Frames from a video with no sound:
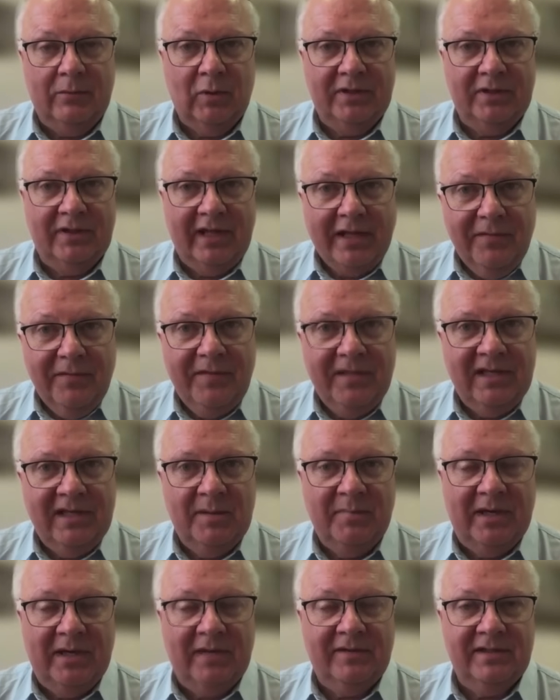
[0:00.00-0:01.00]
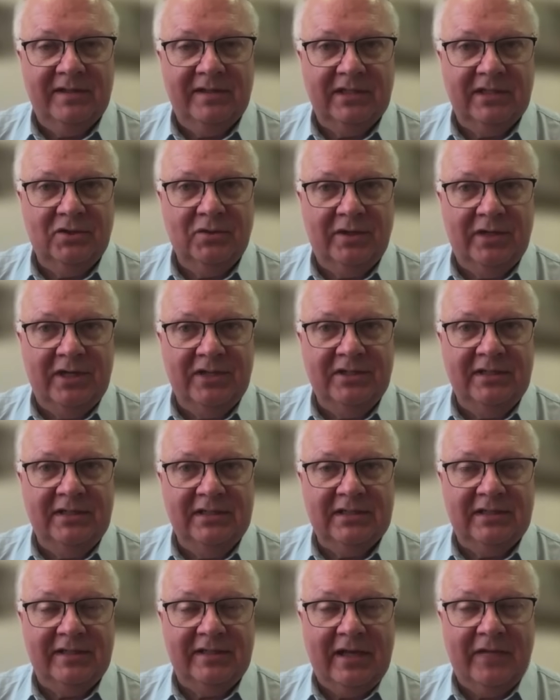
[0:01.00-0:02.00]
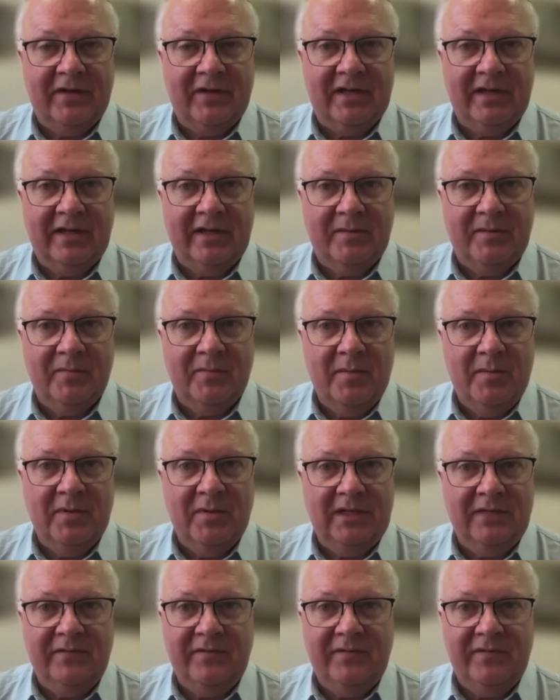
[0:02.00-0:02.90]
what they think about the situation in South Africa at the moment,